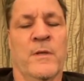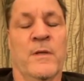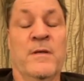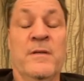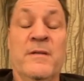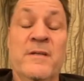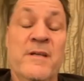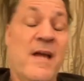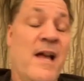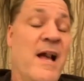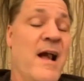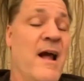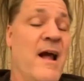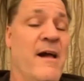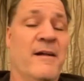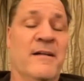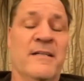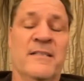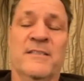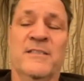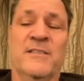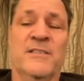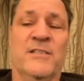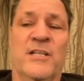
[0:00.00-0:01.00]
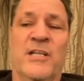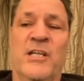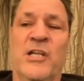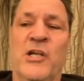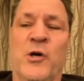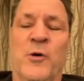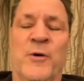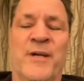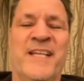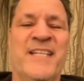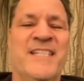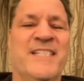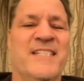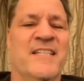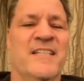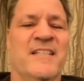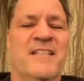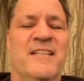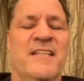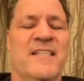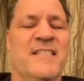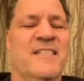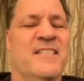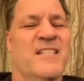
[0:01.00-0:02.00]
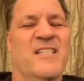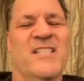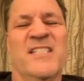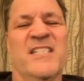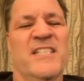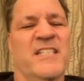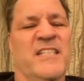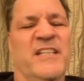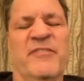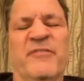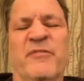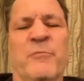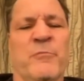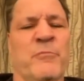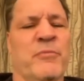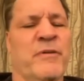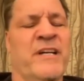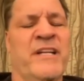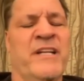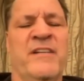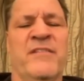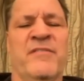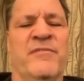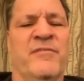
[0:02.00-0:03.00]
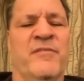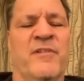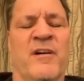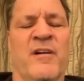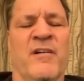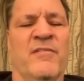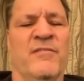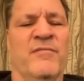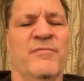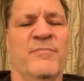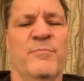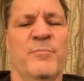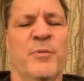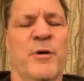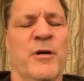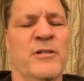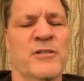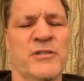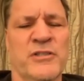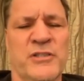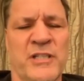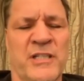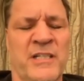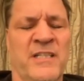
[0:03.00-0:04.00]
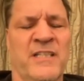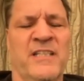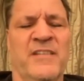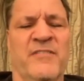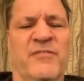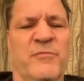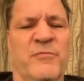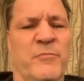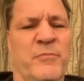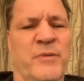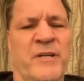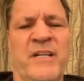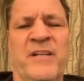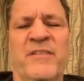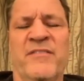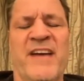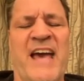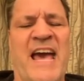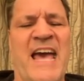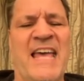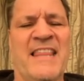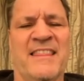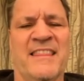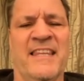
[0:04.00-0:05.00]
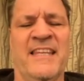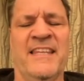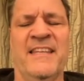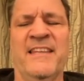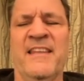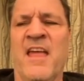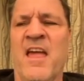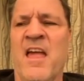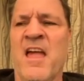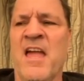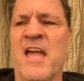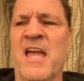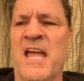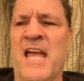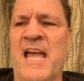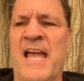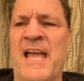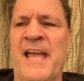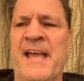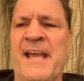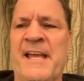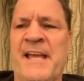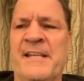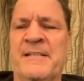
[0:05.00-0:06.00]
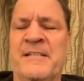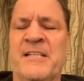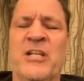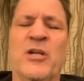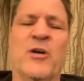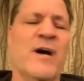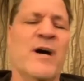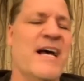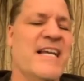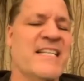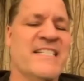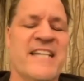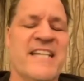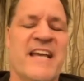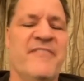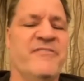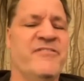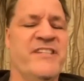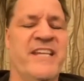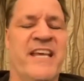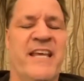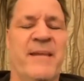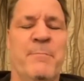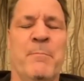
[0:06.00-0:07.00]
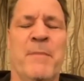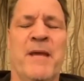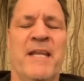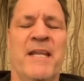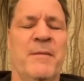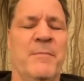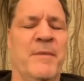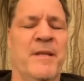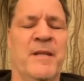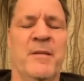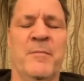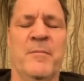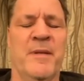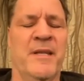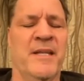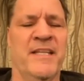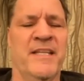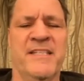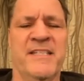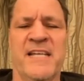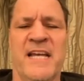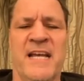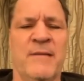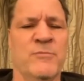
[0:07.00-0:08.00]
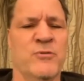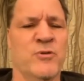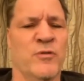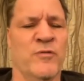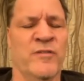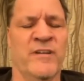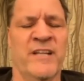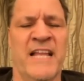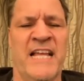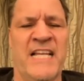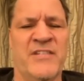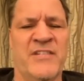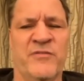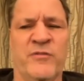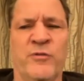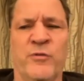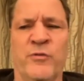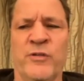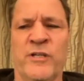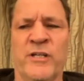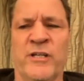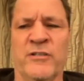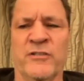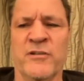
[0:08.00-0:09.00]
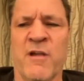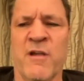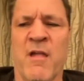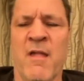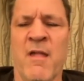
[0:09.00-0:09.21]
Yeah, it's he's just a different breed of person, a different breed of athlete. And as I've said many, many, many times over the last few years,